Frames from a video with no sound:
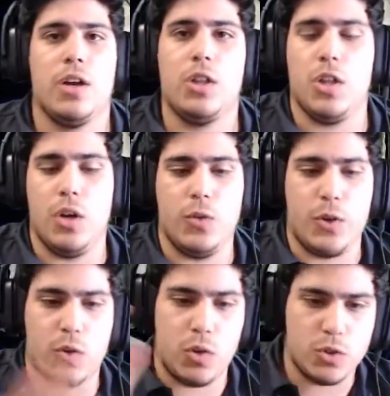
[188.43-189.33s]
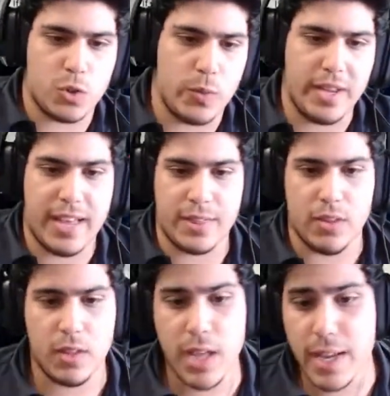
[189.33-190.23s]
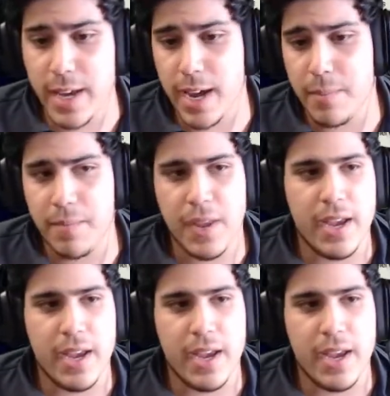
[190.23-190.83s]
the closer we get to the late game,